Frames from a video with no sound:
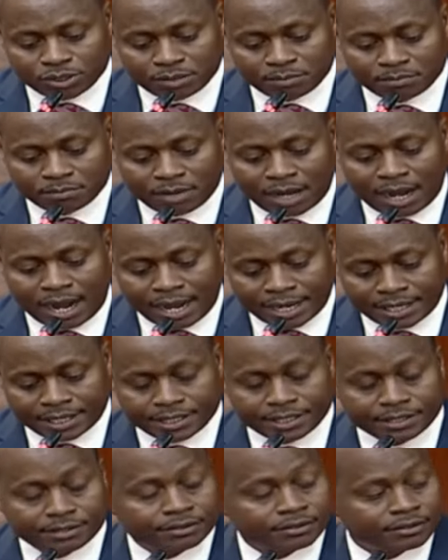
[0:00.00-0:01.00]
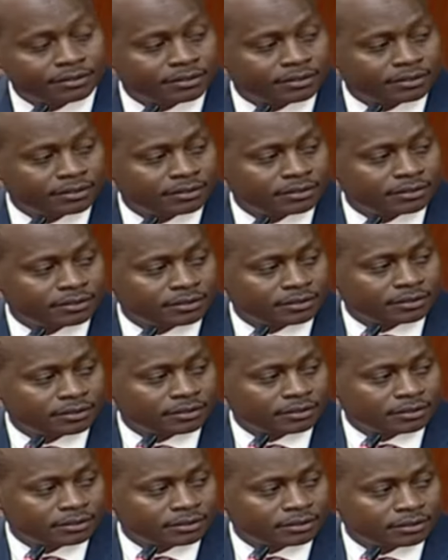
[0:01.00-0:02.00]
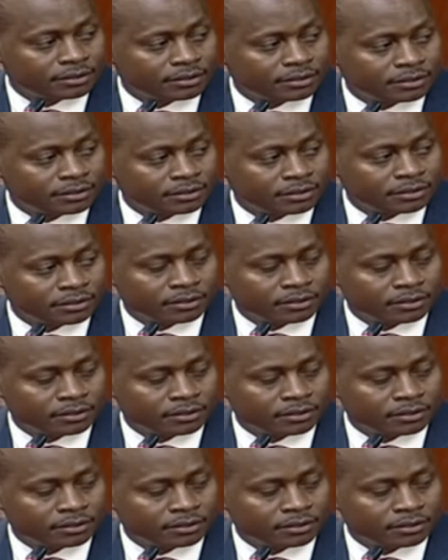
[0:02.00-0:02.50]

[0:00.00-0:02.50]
I'm asking, did he have anything to do with it?